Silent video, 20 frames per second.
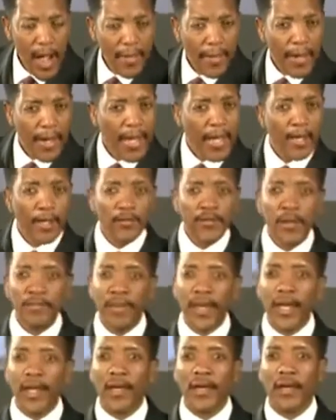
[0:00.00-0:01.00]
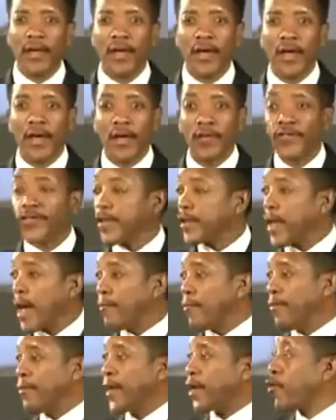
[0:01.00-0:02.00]
And the lady looked at me she said,
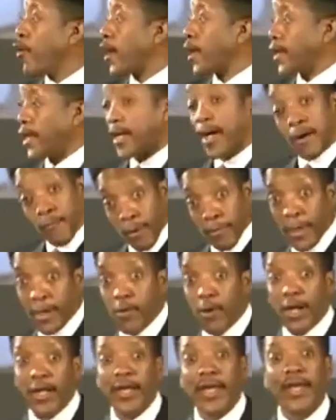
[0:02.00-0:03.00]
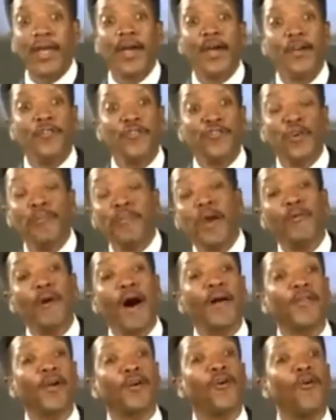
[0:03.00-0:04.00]
Come with me quickly, come with me quickly. She took me
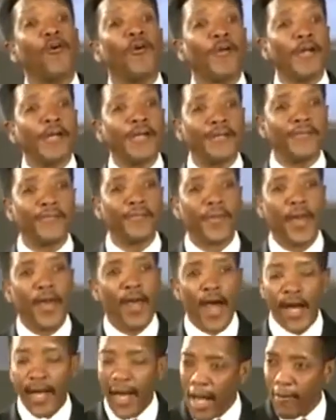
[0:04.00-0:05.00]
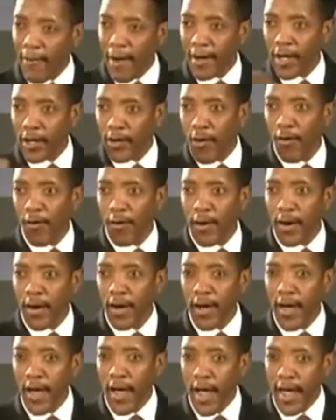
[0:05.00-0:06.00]
around the corner. I got around the
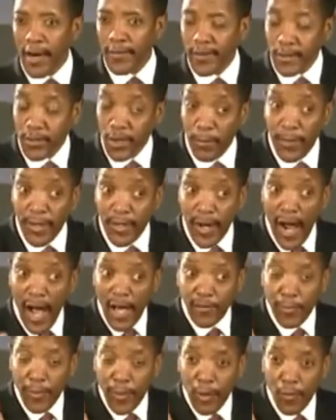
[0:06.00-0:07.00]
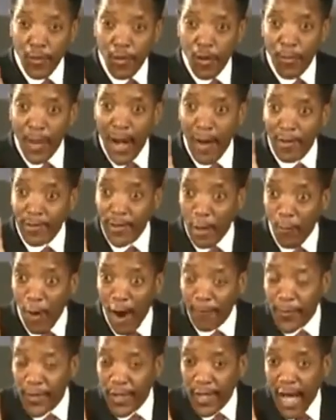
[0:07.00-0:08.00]
corner and she took me to the hospital room. And as I
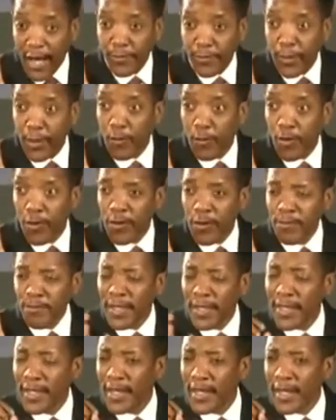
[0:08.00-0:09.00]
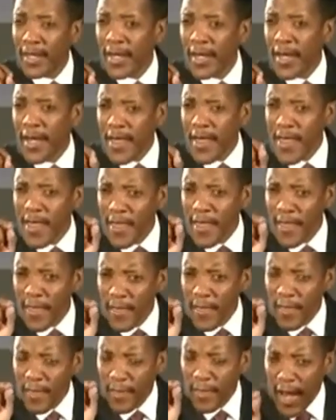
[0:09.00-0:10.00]
walked in the hospital room,
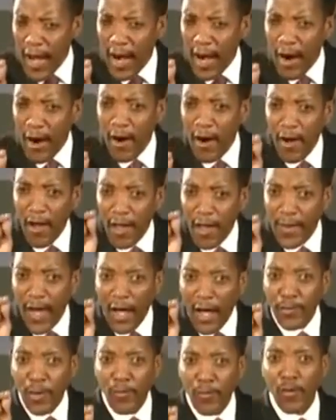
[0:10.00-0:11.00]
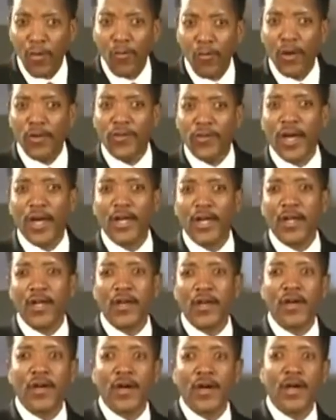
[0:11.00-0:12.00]
there in the hospital room was a
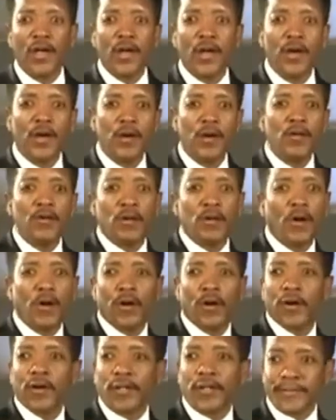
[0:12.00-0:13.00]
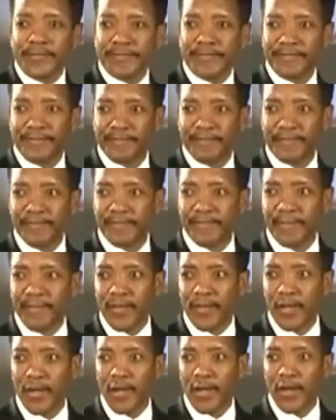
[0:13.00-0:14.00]
little girl.
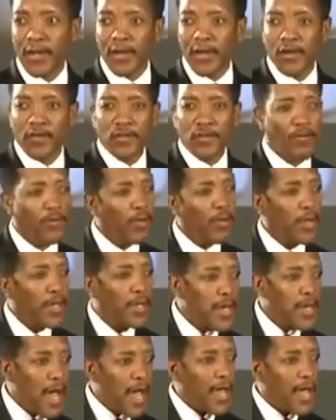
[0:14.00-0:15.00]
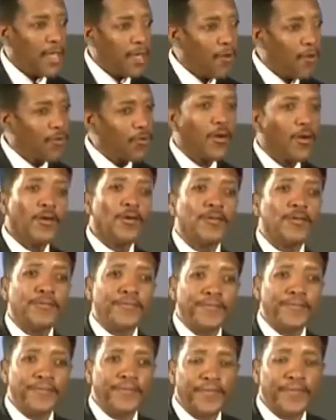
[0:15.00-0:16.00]
She was only nine years old